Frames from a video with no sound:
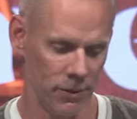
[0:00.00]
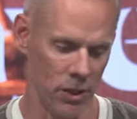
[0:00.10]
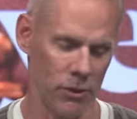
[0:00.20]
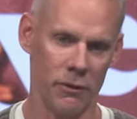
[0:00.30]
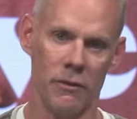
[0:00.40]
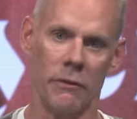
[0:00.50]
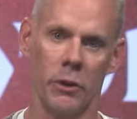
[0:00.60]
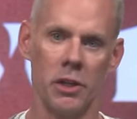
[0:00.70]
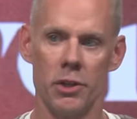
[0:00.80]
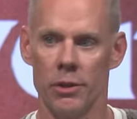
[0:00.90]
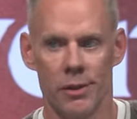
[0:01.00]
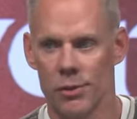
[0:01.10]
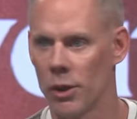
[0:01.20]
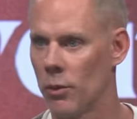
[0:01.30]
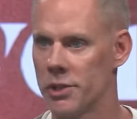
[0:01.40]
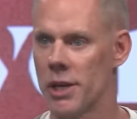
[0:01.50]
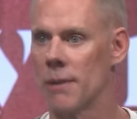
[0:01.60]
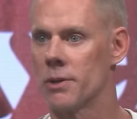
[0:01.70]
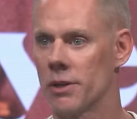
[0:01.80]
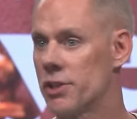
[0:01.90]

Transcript: you know, if you've never read Jude, it's only one chapter.